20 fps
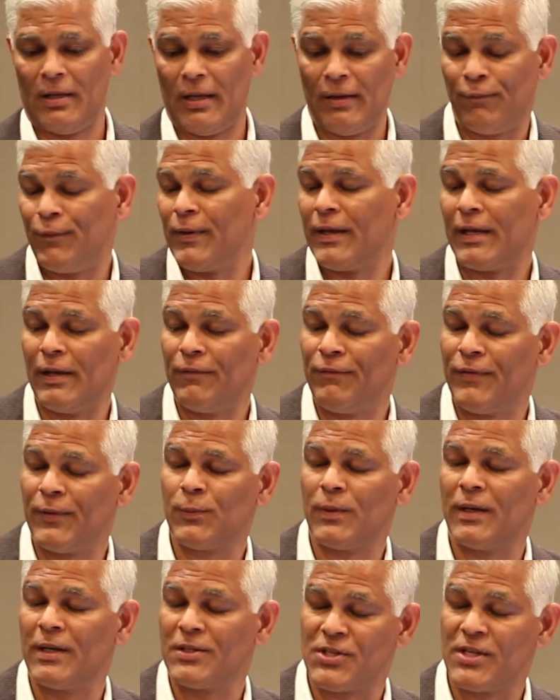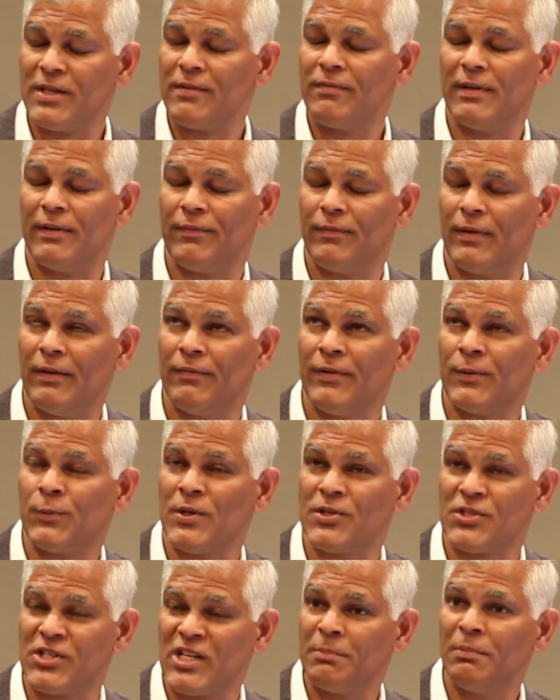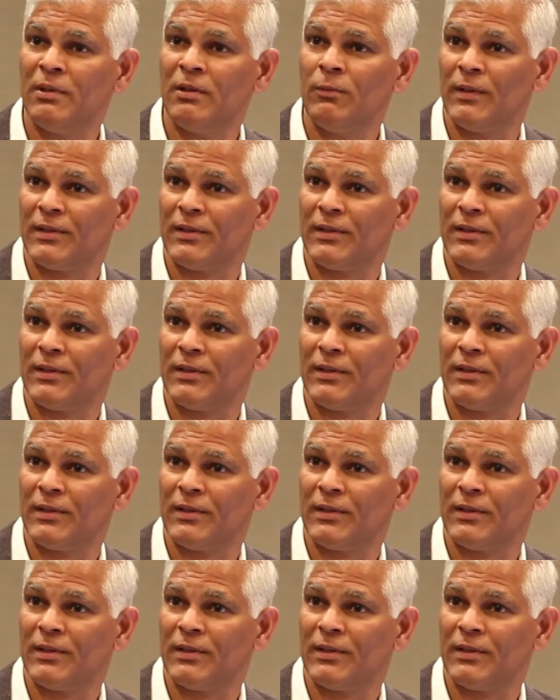if it were achievable